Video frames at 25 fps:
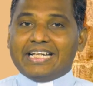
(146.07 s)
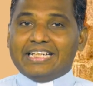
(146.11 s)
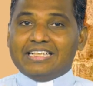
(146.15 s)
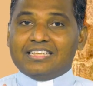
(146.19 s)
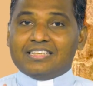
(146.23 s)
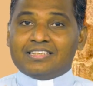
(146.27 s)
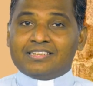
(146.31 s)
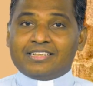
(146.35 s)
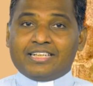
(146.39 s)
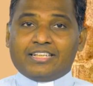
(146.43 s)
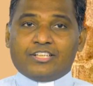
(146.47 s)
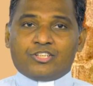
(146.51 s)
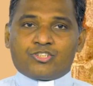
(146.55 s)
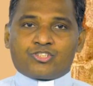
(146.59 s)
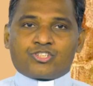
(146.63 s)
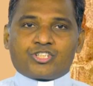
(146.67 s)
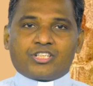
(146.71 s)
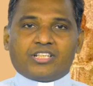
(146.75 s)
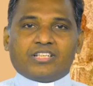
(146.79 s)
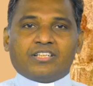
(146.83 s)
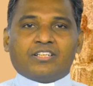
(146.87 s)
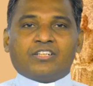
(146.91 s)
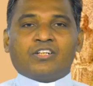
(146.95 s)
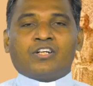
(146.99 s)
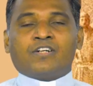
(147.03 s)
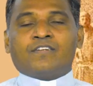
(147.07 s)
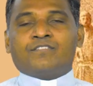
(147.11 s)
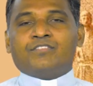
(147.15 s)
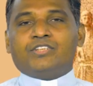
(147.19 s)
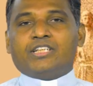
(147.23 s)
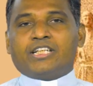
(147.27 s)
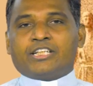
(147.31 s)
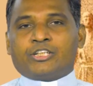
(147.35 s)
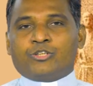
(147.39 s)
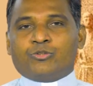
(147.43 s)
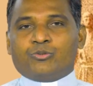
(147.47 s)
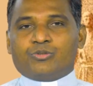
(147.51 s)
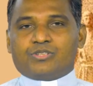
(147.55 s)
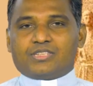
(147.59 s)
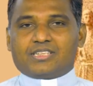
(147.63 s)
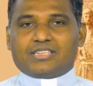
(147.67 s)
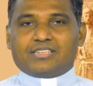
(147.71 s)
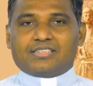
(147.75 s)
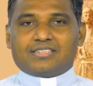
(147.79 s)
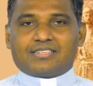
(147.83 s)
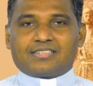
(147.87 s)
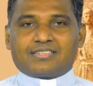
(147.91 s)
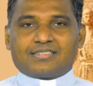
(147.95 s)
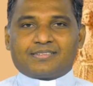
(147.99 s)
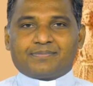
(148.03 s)
intention of the
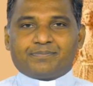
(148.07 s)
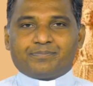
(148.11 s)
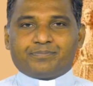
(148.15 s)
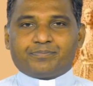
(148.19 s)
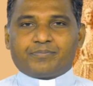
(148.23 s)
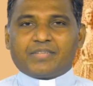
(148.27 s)
accusers.